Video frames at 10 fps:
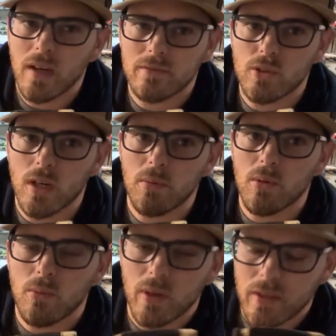have
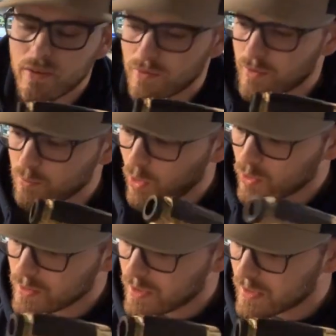trouble with
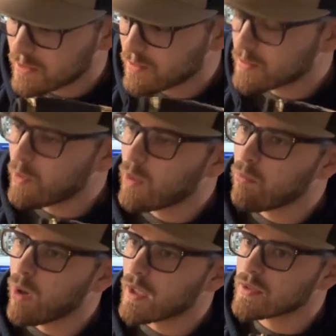small sticks and small
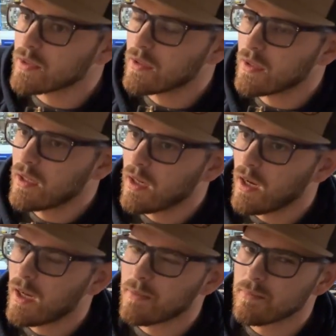brush.
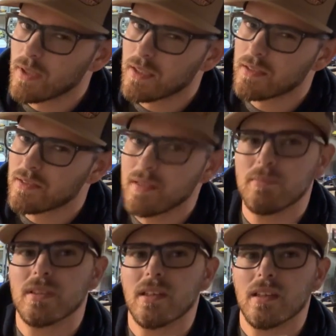It
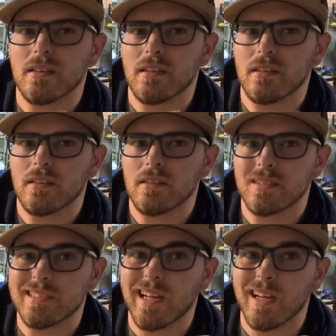seems to get
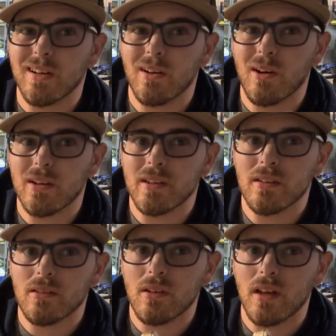stuck on
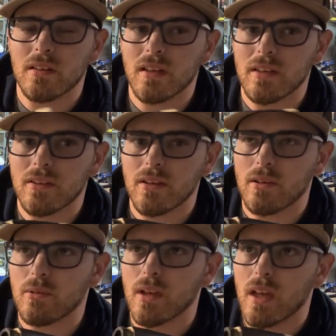it a lot, like
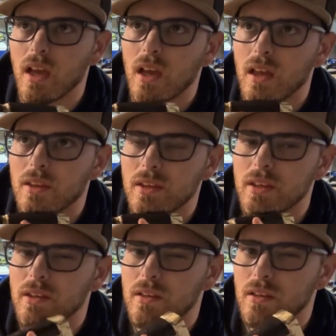the
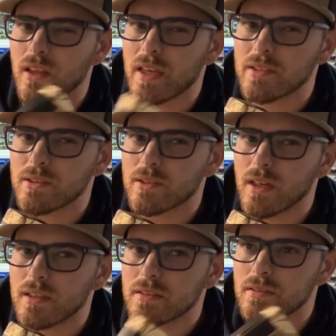laser
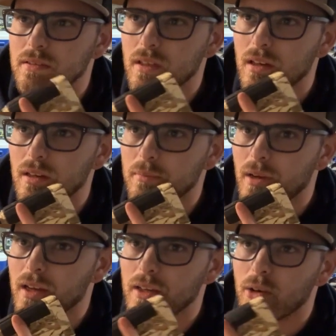does.
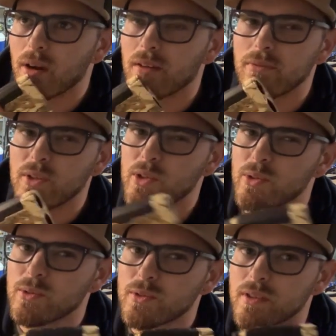I know I've
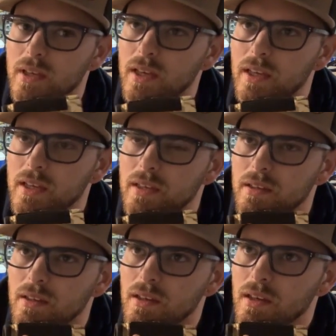used a
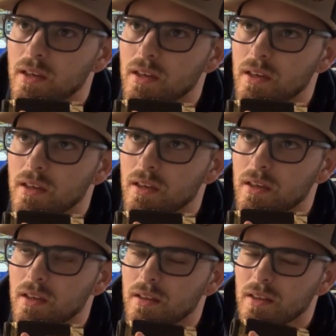
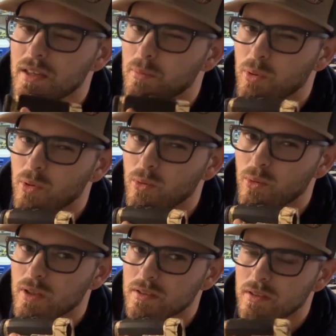Leopold
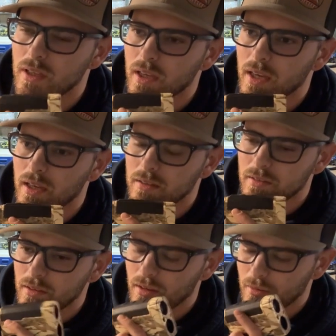one,
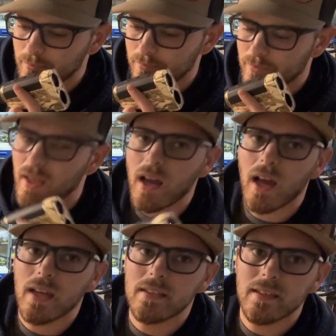and
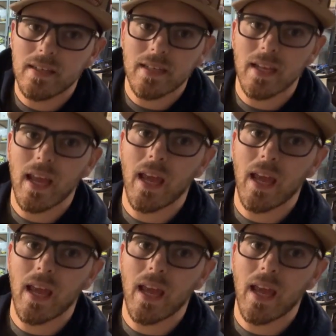I didn't